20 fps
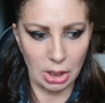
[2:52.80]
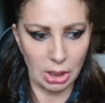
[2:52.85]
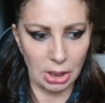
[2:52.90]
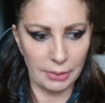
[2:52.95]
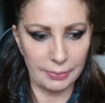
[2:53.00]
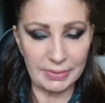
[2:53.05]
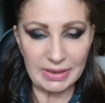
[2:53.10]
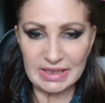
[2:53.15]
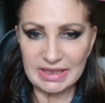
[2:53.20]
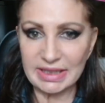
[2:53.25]

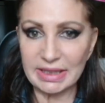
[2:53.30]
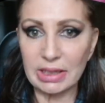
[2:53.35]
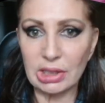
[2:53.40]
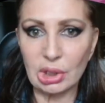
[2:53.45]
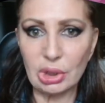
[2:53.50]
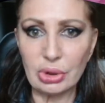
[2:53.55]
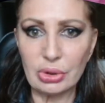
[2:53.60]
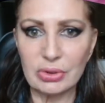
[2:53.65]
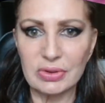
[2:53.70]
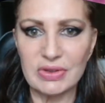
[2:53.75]

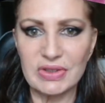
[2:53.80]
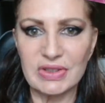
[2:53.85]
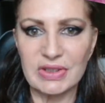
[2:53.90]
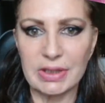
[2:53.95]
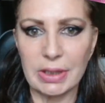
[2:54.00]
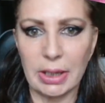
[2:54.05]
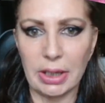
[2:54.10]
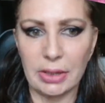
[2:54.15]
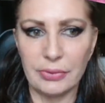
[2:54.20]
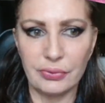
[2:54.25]
meticulous
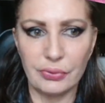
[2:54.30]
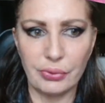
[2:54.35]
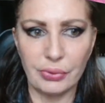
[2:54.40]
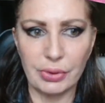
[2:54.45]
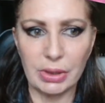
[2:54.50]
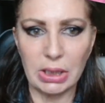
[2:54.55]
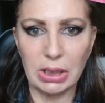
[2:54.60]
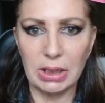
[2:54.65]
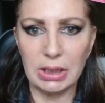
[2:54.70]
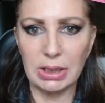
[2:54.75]
and
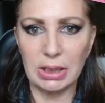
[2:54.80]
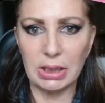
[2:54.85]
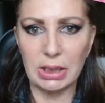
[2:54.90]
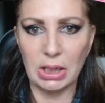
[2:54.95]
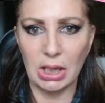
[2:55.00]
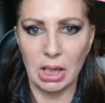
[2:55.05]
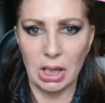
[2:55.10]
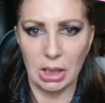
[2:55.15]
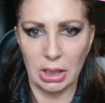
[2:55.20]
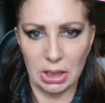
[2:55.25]
really
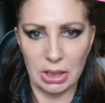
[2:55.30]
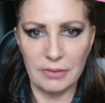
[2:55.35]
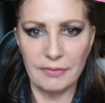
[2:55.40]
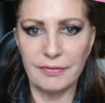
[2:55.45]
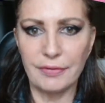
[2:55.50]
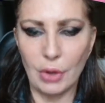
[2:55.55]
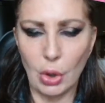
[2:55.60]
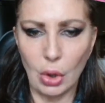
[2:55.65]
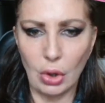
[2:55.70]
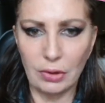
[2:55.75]

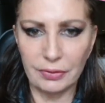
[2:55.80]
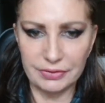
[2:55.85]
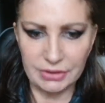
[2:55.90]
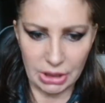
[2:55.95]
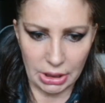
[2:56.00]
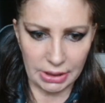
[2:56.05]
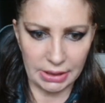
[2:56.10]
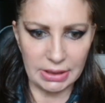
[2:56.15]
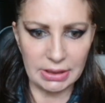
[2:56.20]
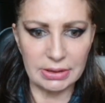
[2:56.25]
involved
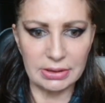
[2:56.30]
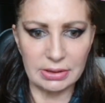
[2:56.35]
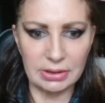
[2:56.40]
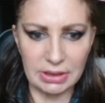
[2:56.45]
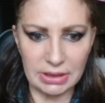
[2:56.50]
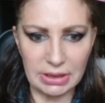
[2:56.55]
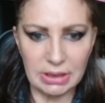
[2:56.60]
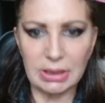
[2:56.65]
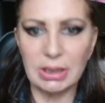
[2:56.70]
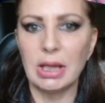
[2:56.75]
in
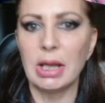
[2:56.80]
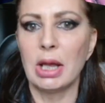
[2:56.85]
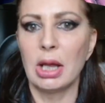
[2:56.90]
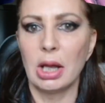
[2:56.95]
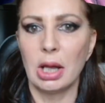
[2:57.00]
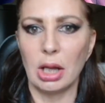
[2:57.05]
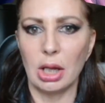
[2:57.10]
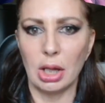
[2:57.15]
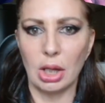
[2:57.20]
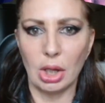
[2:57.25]
the
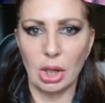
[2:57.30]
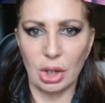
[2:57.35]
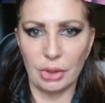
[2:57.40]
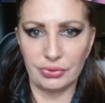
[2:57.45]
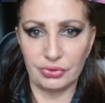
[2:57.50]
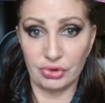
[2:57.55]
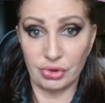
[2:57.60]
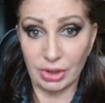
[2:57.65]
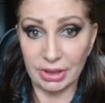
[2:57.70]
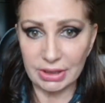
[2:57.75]

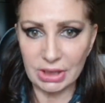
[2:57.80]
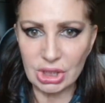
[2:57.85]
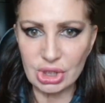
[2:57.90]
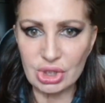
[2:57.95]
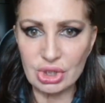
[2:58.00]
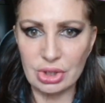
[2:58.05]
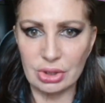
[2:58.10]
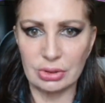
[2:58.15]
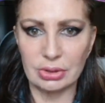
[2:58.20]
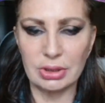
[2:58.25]

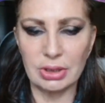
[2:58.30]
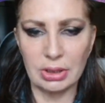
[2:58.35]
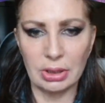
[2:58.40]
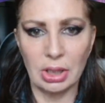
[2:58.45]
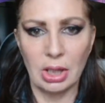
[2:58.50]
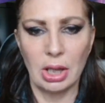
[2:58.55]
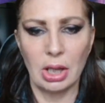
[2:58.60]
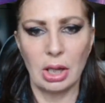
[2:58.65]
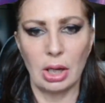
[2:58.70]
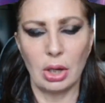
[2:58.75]
tradition
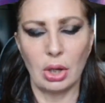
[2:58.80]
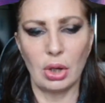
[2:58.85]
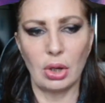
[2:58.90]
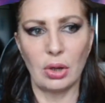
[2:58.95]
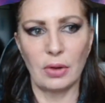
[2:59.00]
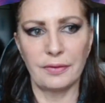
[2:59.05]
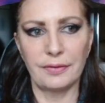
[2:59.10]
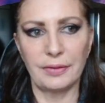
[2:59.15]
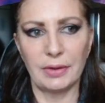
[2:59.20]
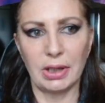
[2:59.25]

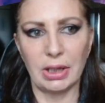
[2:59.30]
of